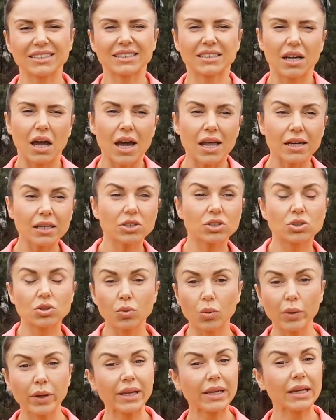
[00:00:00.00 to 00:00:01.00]
started
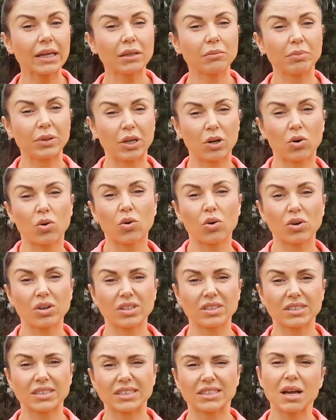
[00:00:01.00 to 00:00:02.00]
doing it
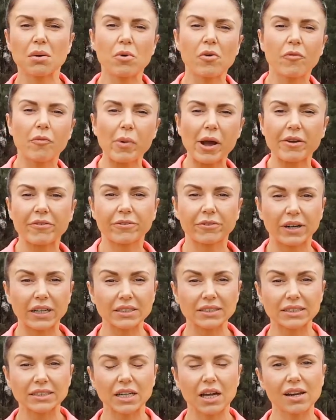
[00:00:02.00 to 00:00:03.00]
because some of my
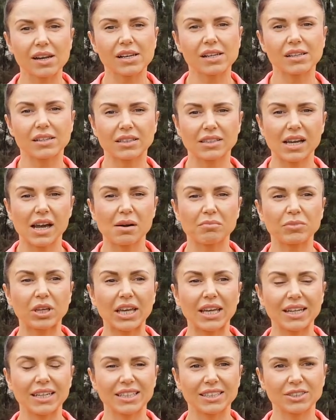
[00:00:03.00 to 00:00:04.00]
friends started
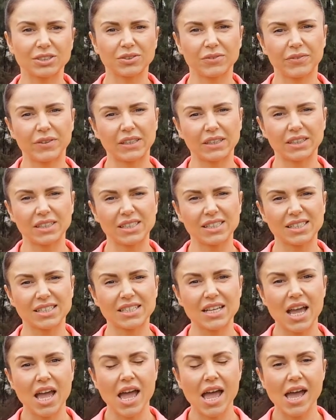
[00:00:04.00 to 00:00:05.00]
getting into
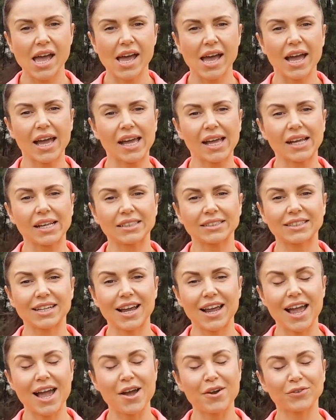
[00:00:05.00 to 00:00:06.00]
fitness. And
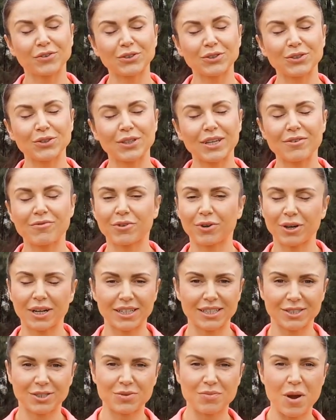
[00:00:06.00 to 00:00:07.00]
I have to give
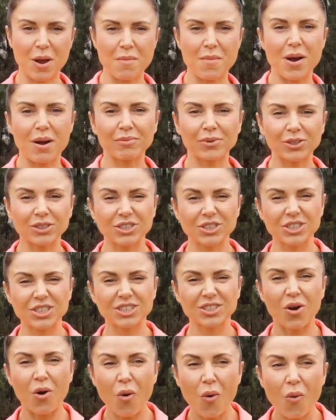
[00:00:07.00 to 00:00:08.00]
credit to my mom because
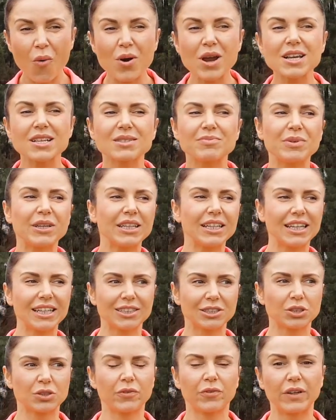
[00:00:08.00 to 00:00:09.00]
she's always been
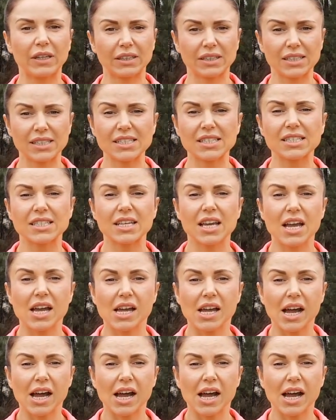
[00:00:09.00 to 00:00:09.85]
into fitness.